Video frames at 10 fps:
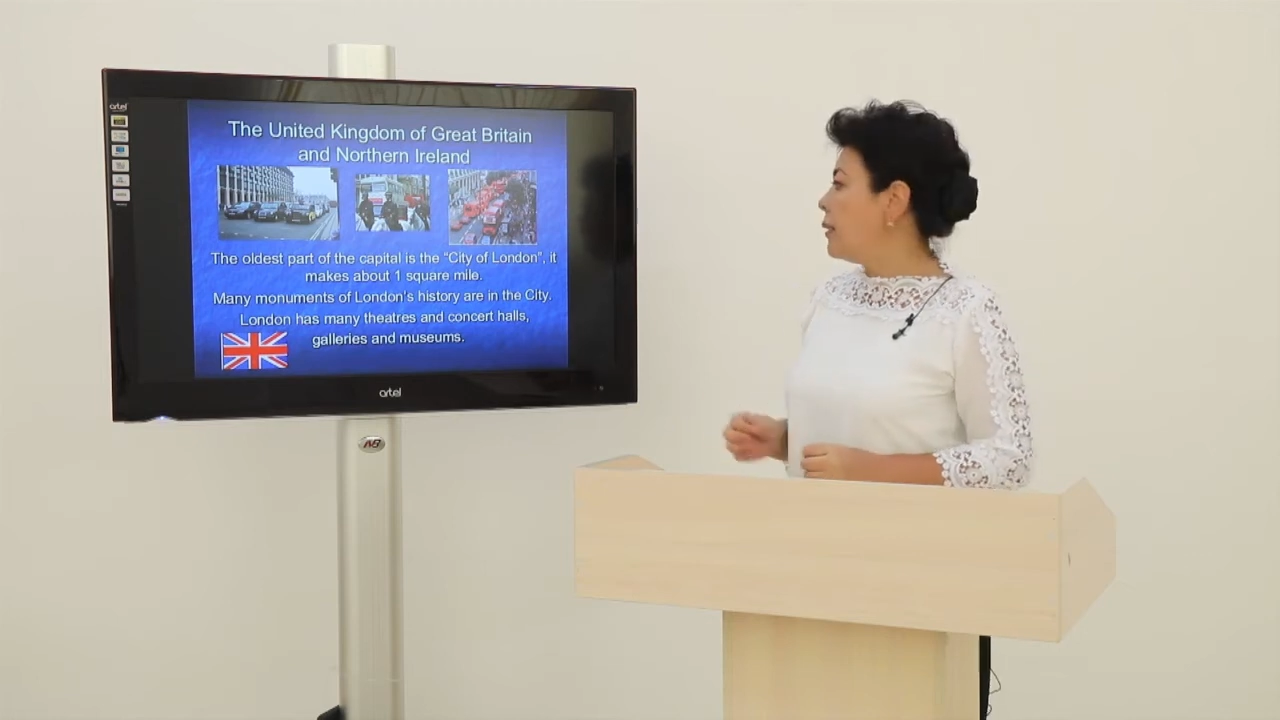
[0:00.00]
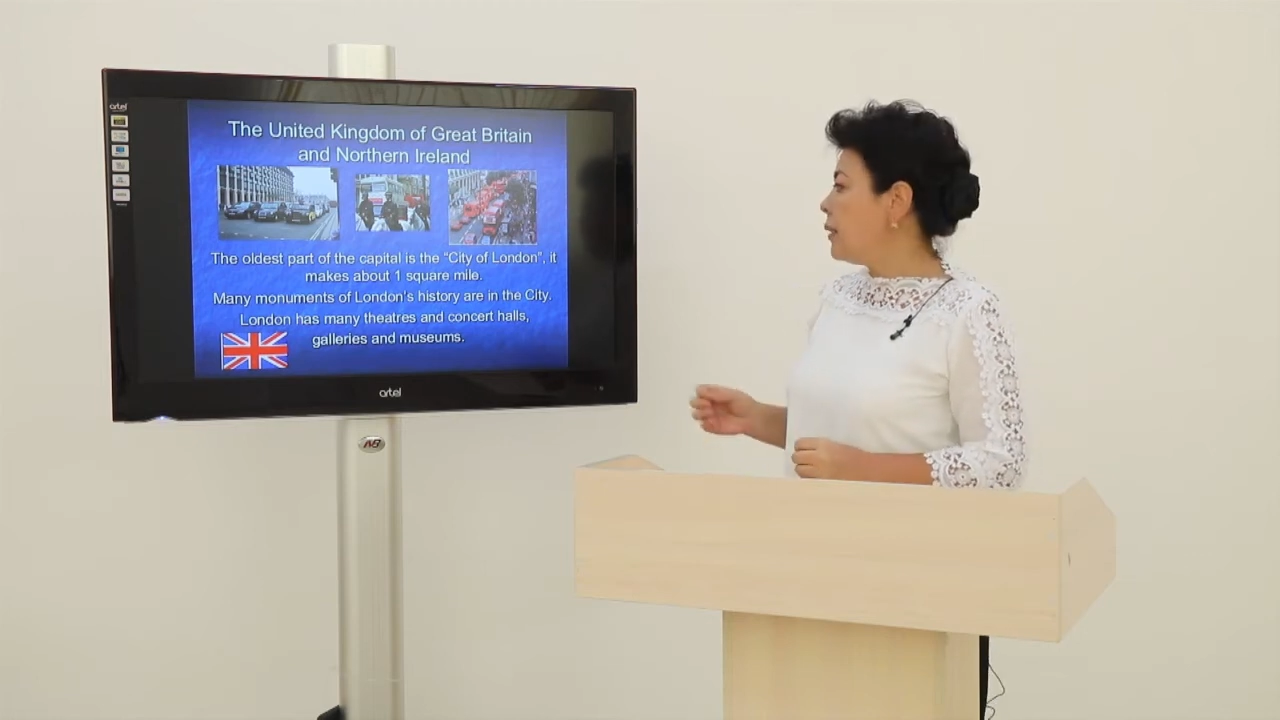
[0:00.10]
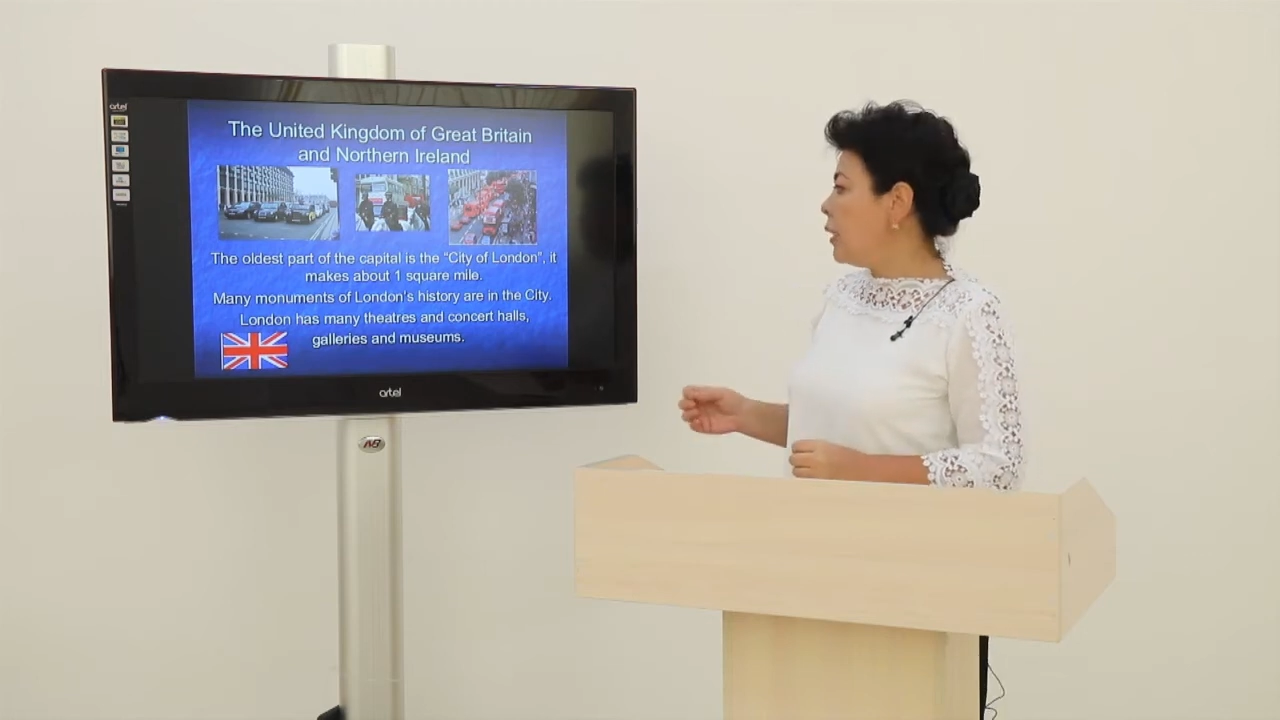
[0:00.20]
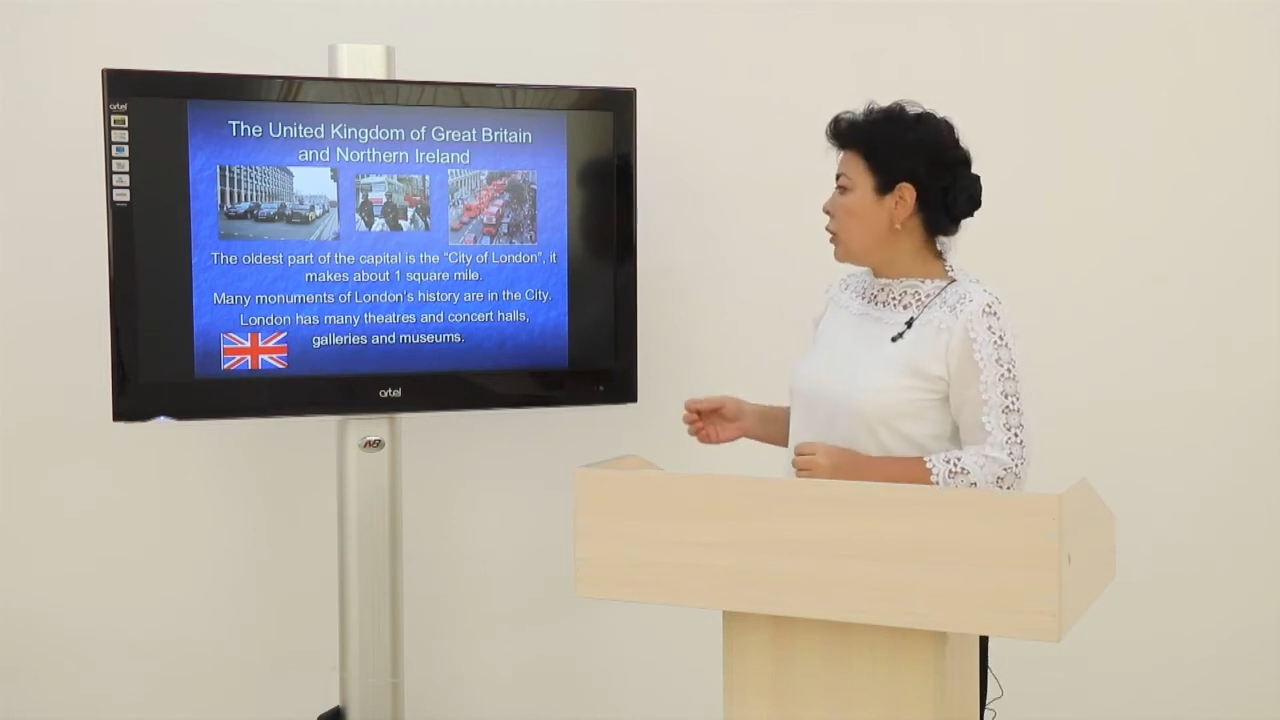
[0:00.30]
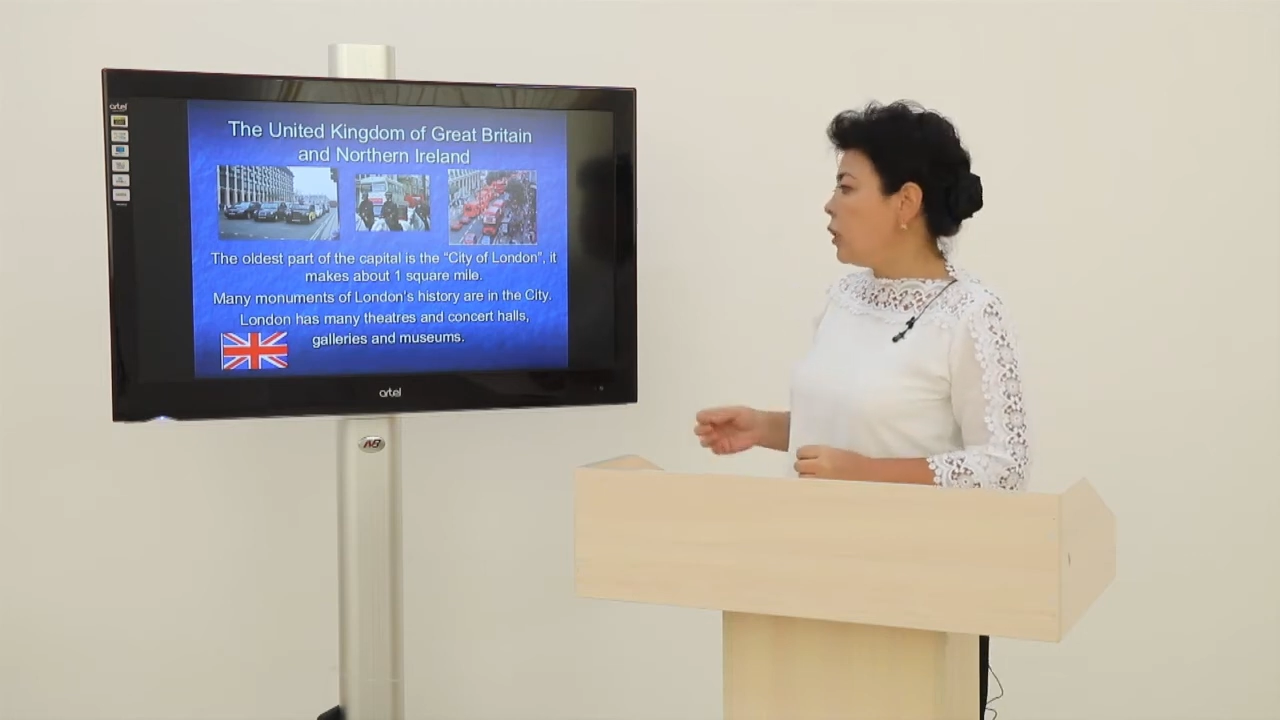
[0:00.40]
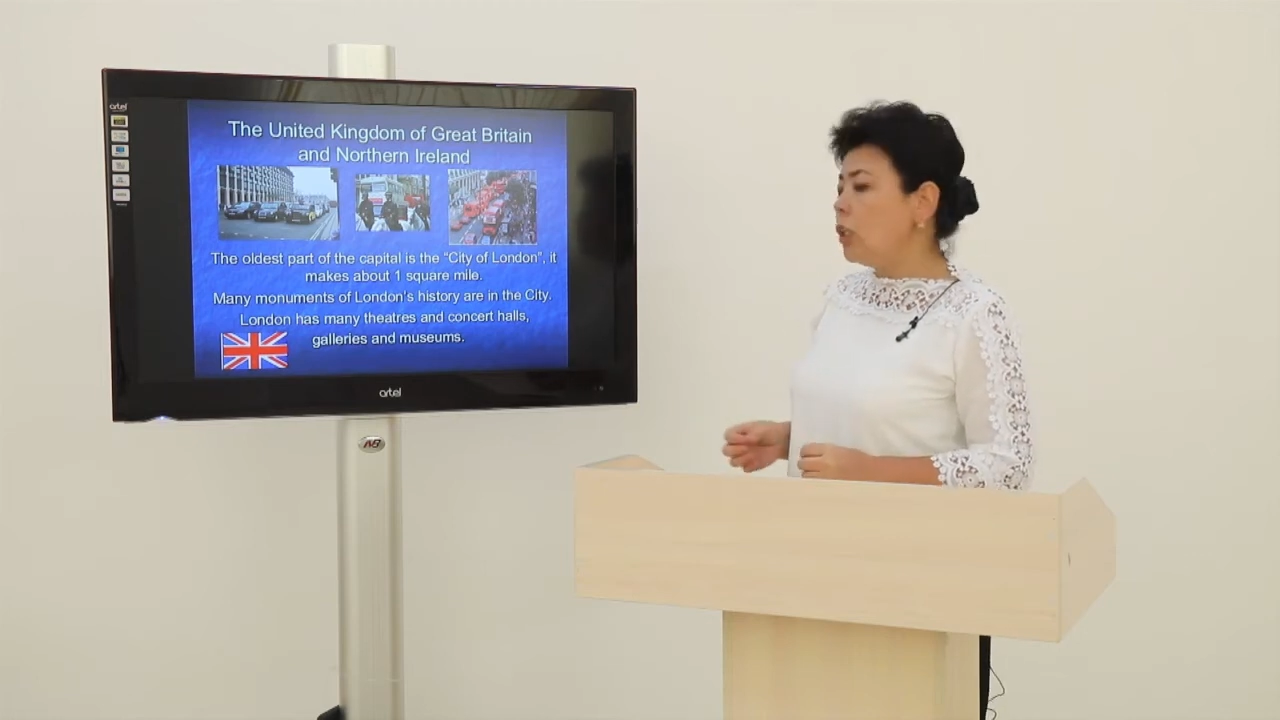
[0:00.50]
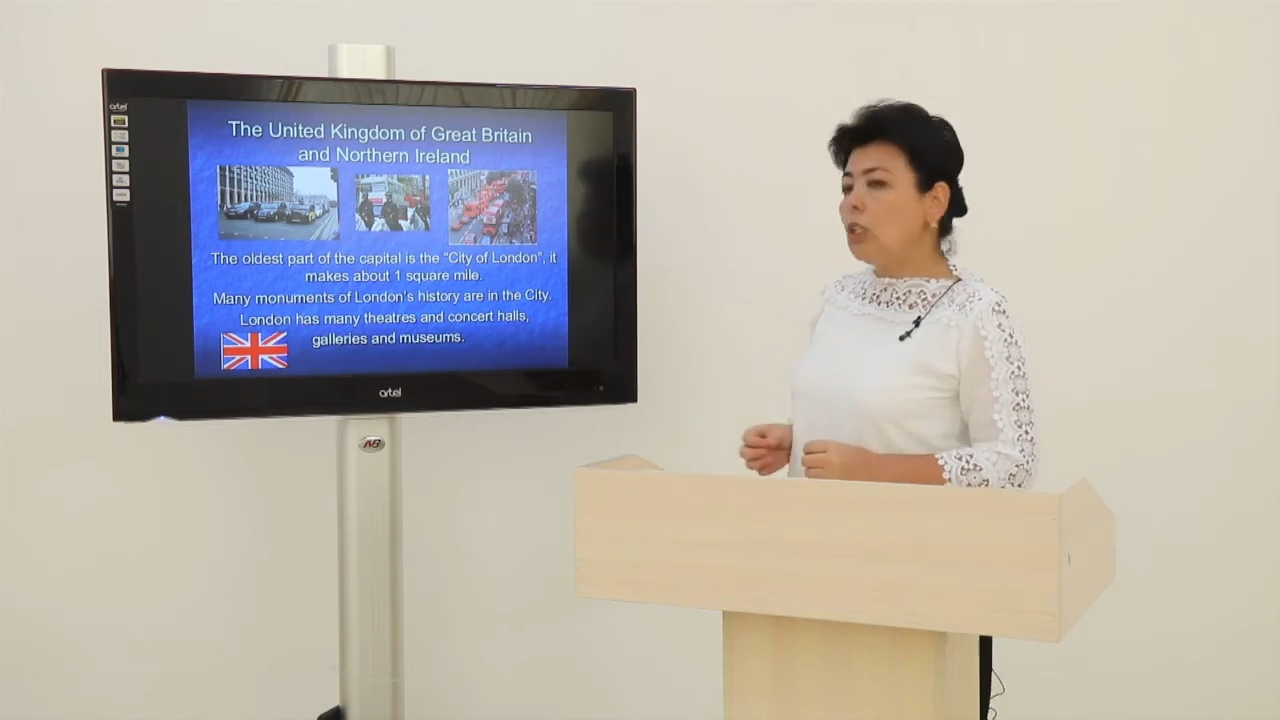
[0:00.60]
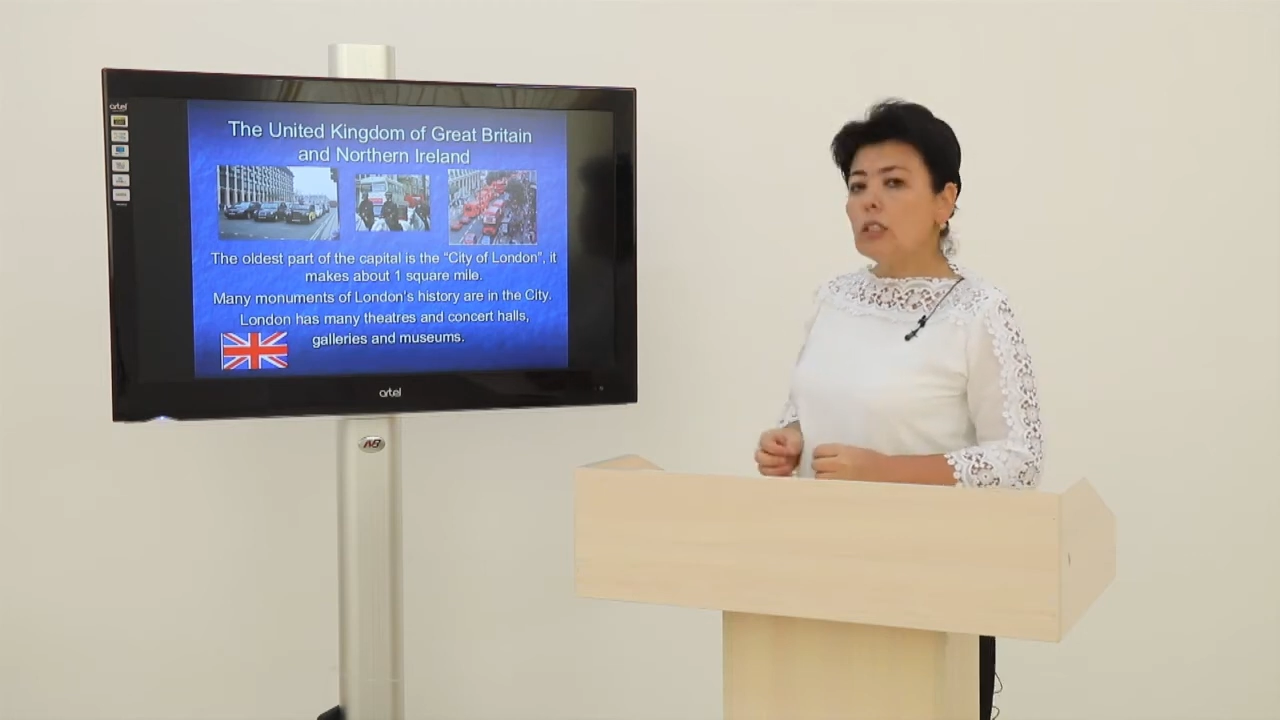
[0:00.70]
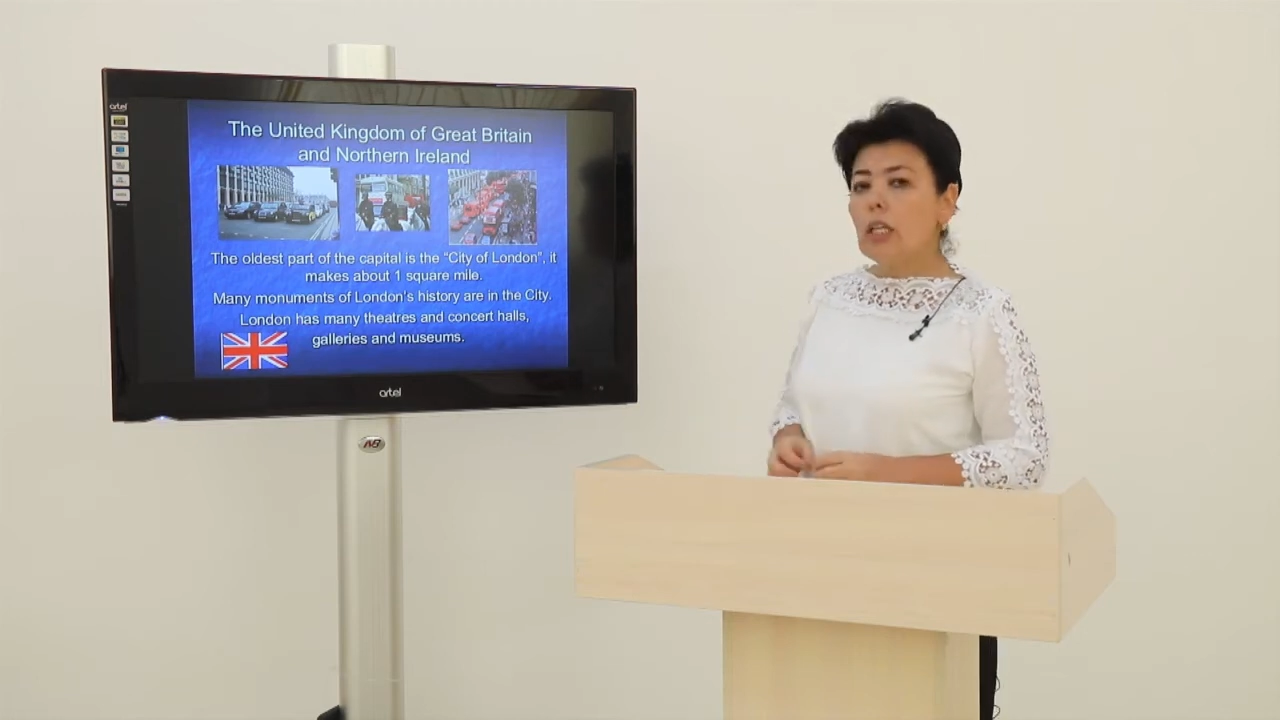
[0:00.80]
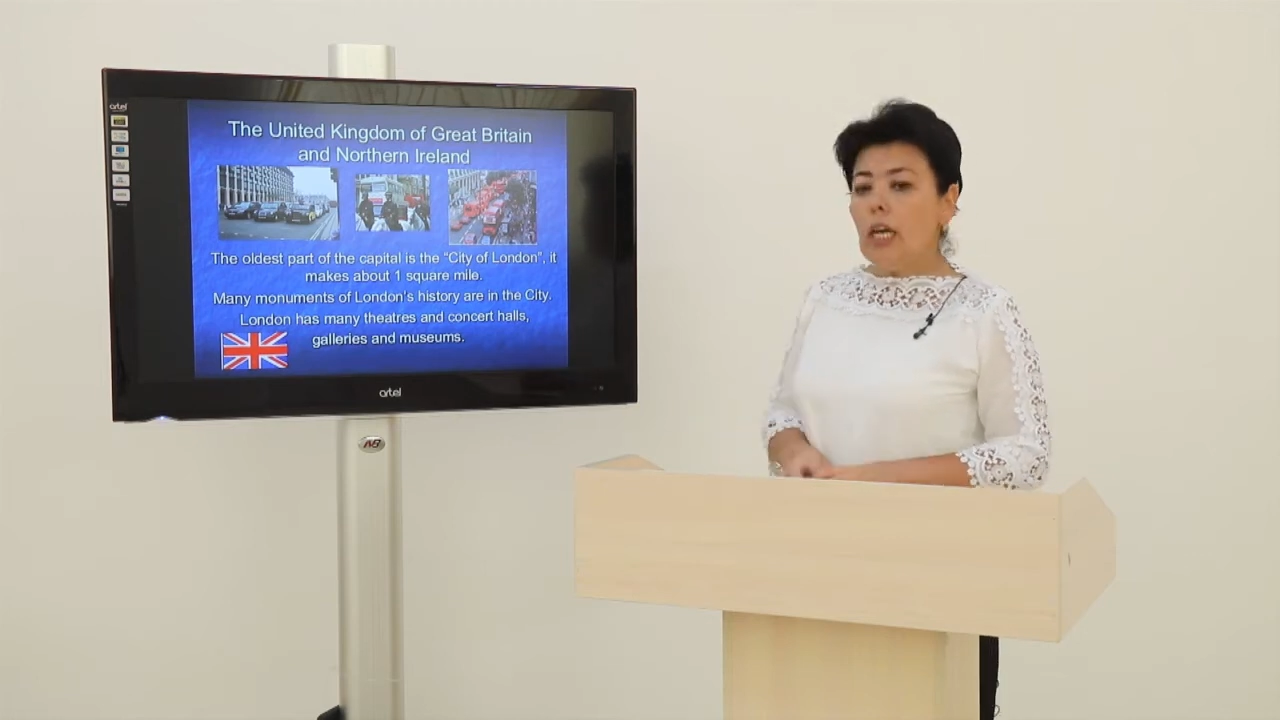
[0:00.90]

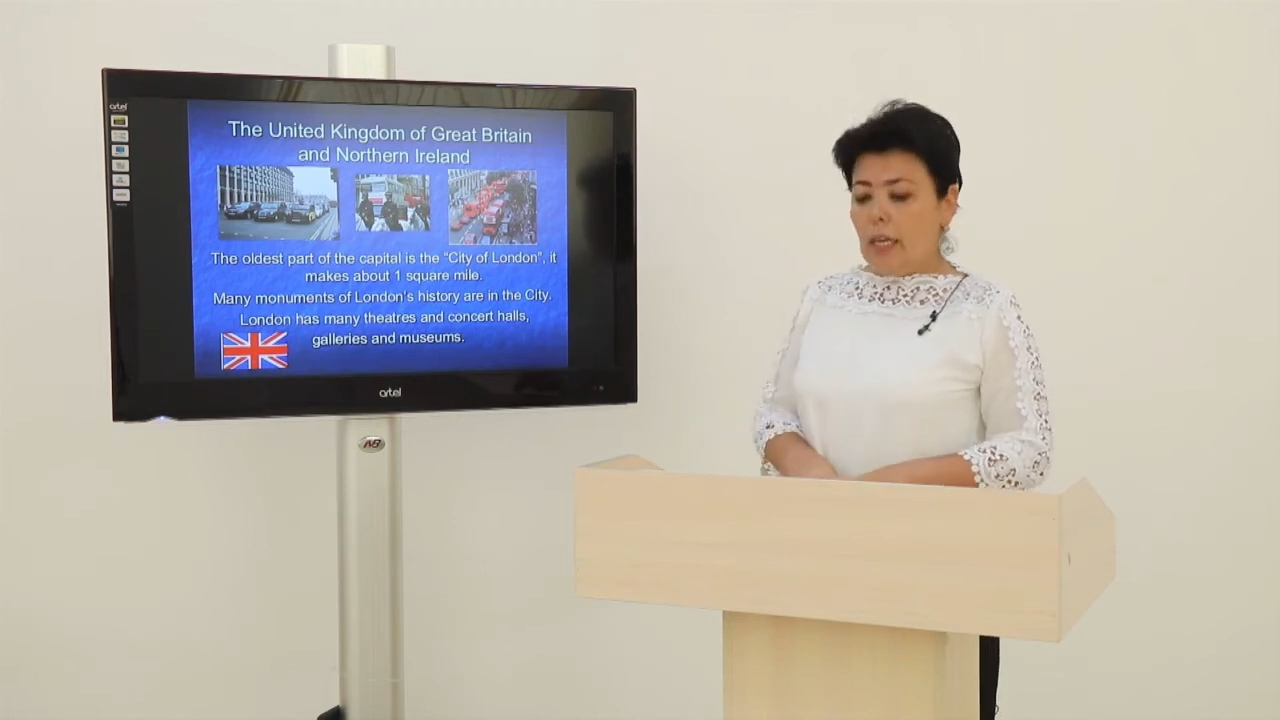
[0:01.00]
city is